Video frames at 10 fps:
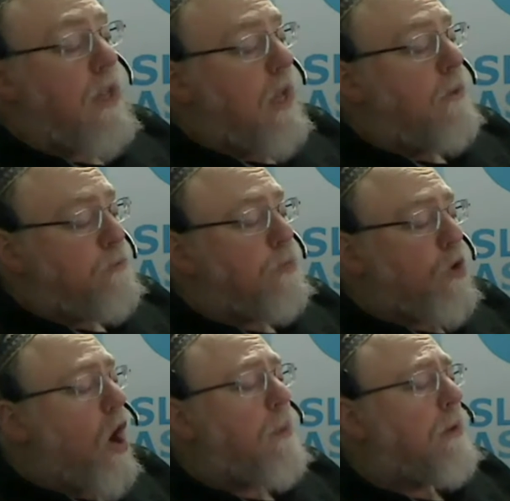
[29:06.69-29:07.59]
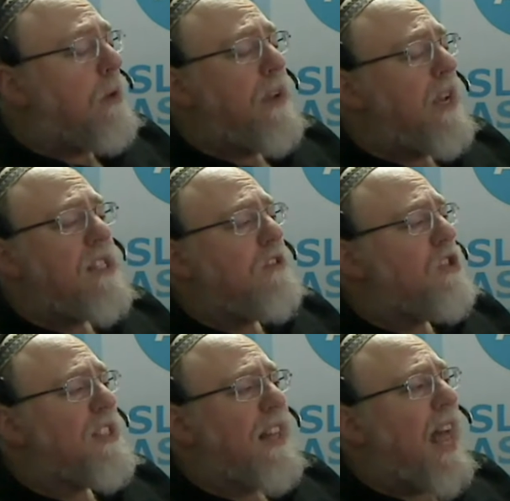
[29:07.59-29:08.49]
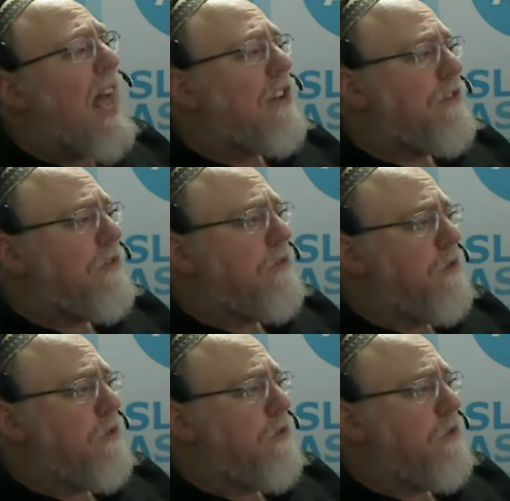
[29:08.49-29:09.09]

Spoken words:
and probably because of just lack of